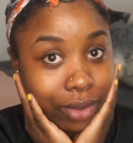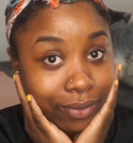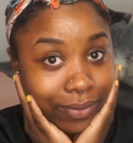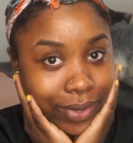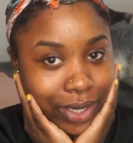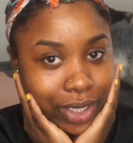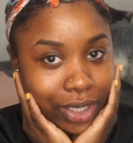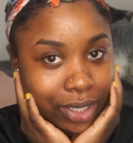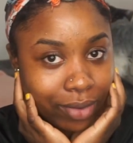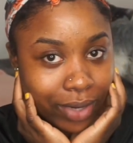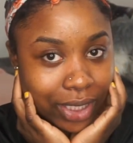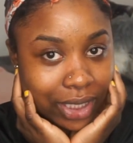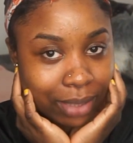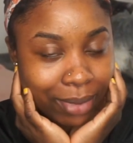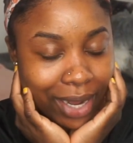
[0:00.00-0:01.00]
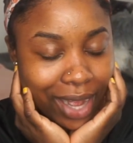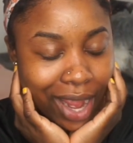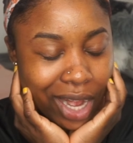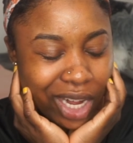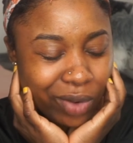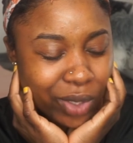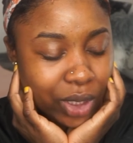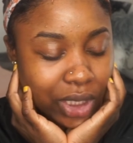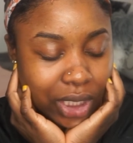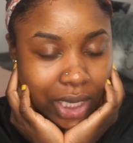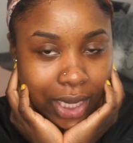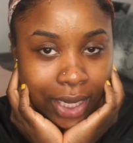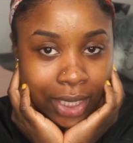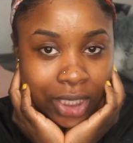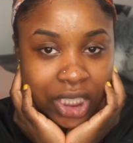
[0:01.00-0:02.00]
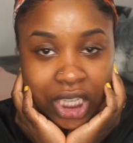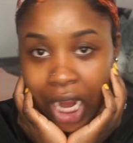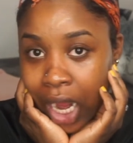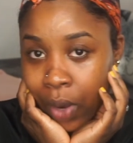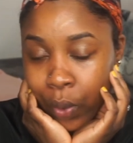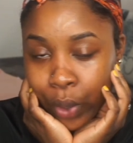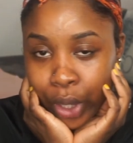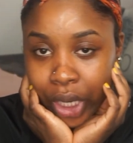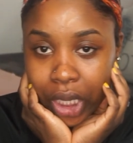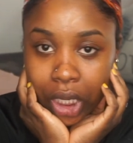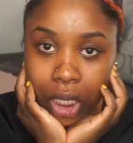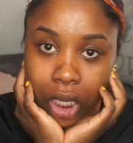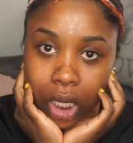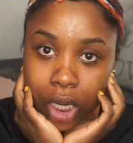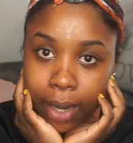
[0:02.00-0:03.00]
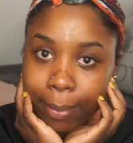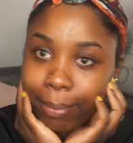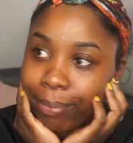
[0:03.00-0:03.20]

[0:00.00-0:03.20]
finish the rest of my nightly routine shower eat